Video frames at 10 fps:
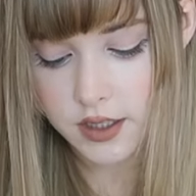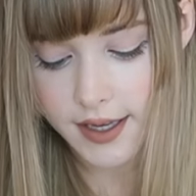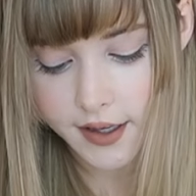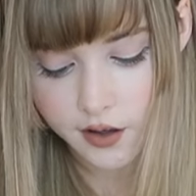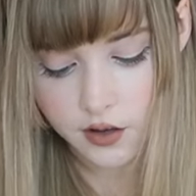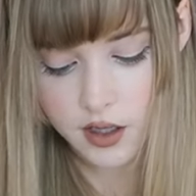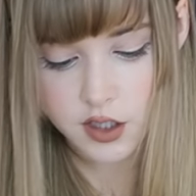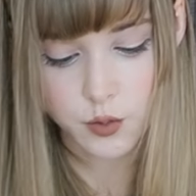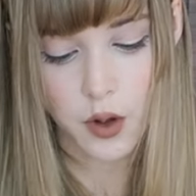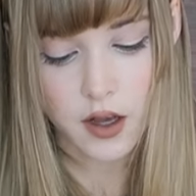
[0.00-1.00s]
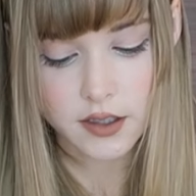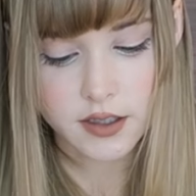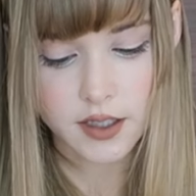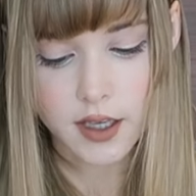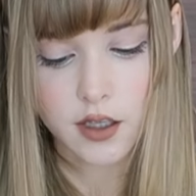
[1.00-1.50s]
take your lunch
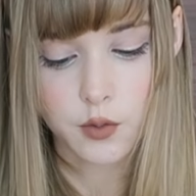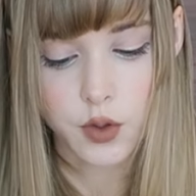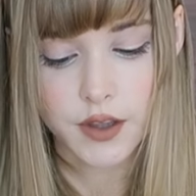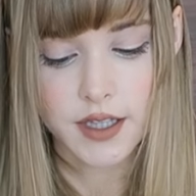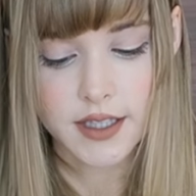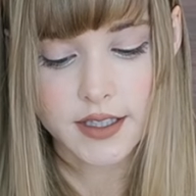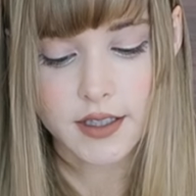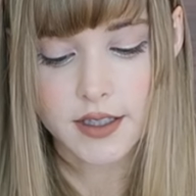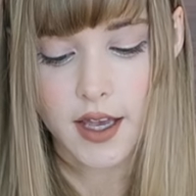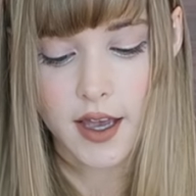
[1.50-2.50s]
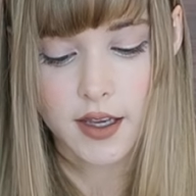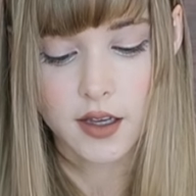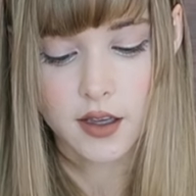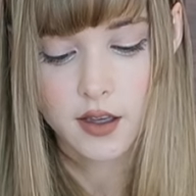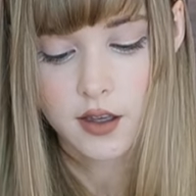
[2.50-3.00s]
box and you put these inside.
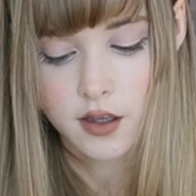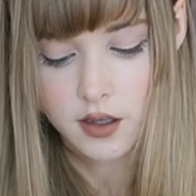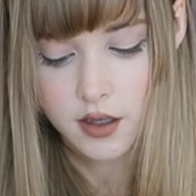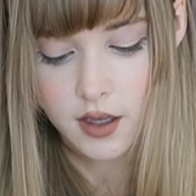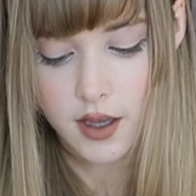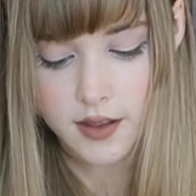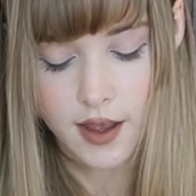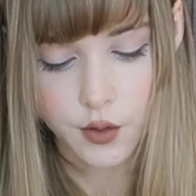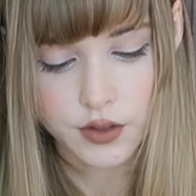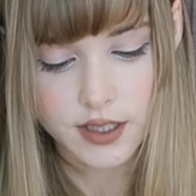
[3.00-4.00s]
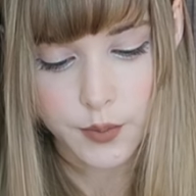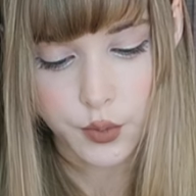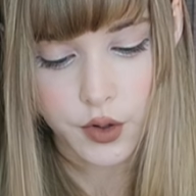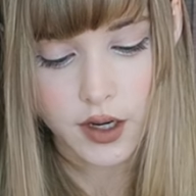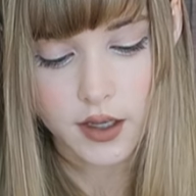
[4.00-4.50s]
And that will
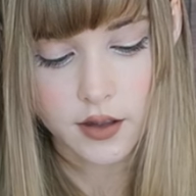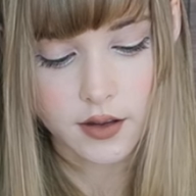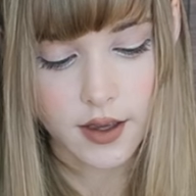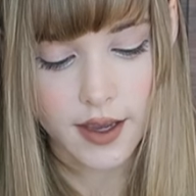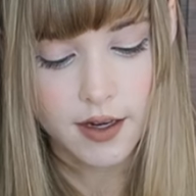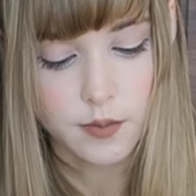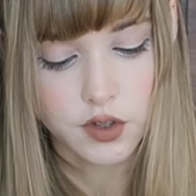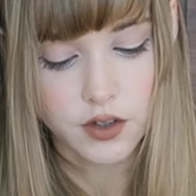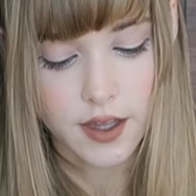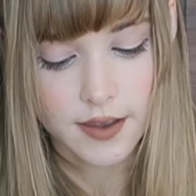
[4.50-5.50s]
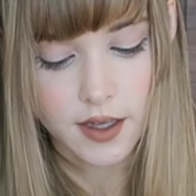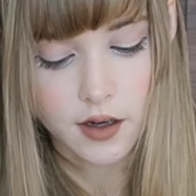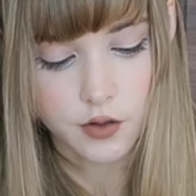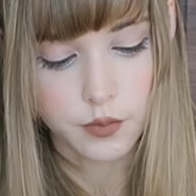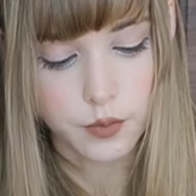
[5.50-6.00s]
separate the items so that they
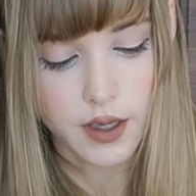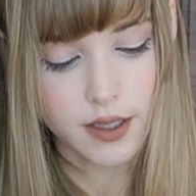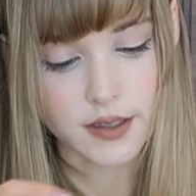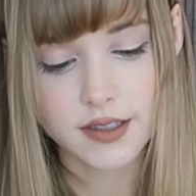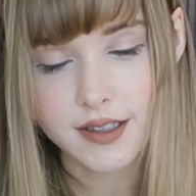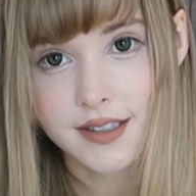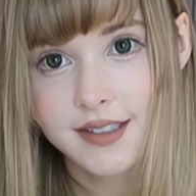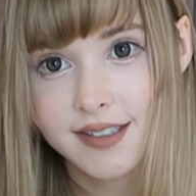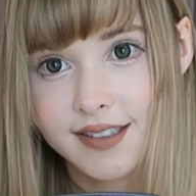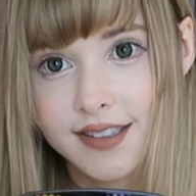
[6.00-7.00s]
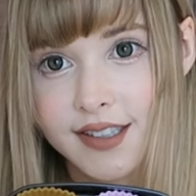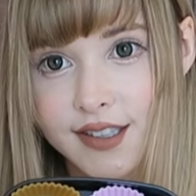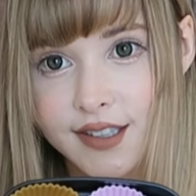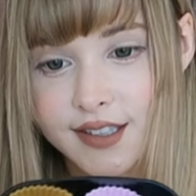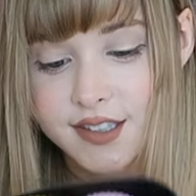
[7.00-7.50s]
don't mix.
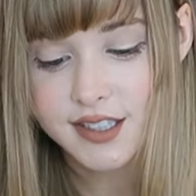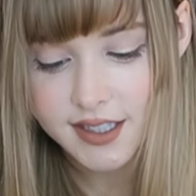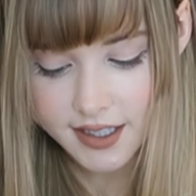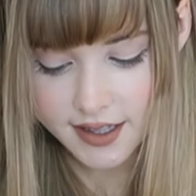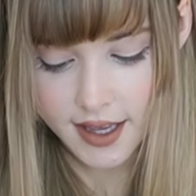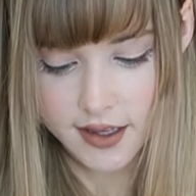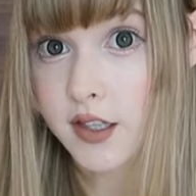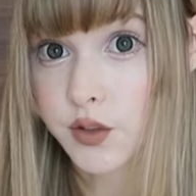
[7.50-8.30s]
Just like that.